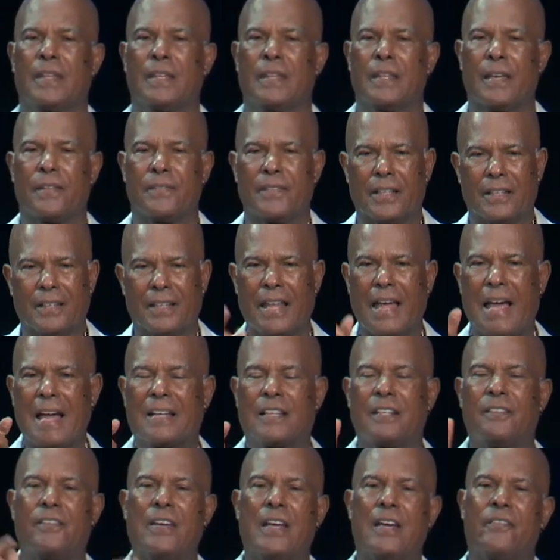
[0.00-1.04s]
And the
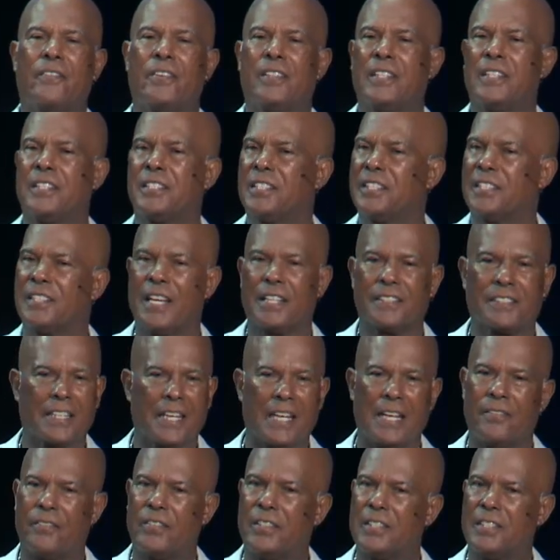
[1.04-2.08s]
lack of evidence is not
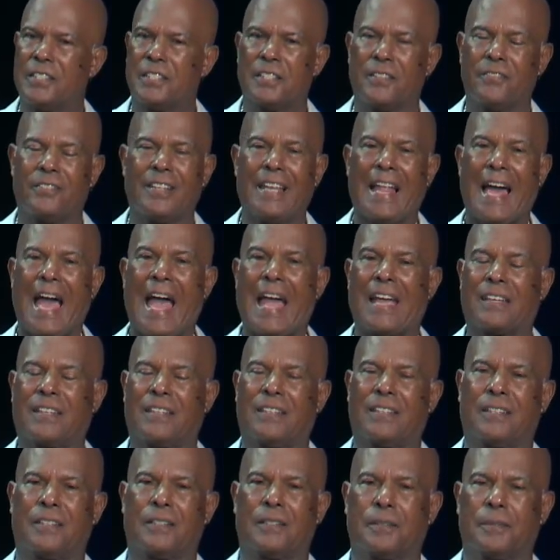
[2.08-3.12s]
the evidence of lack.